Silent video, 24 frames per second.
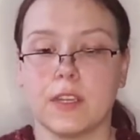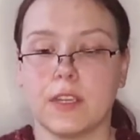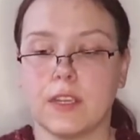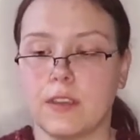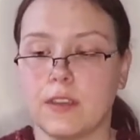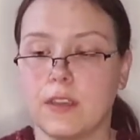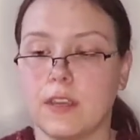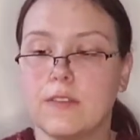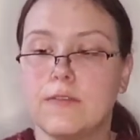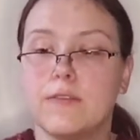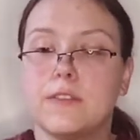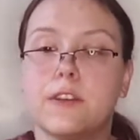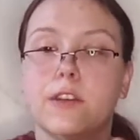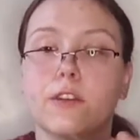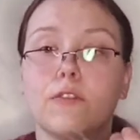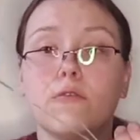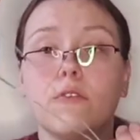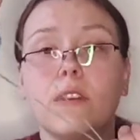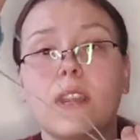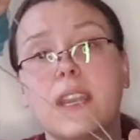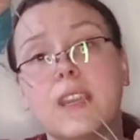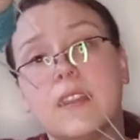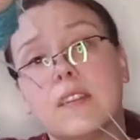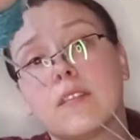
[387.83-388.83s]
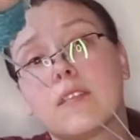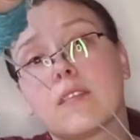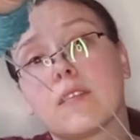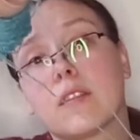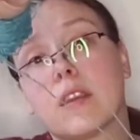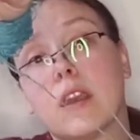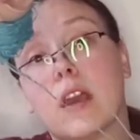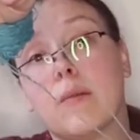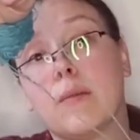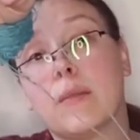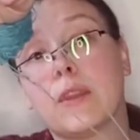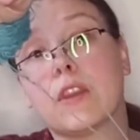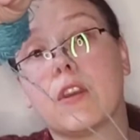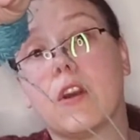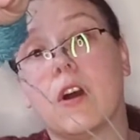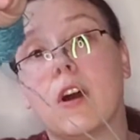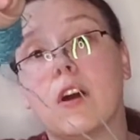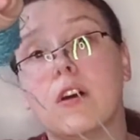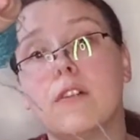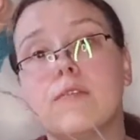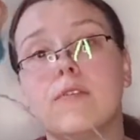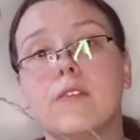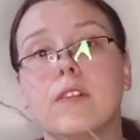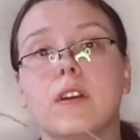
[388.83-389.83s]
You have two ends coming
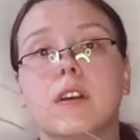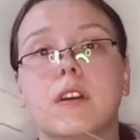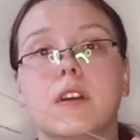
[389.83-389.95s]
off,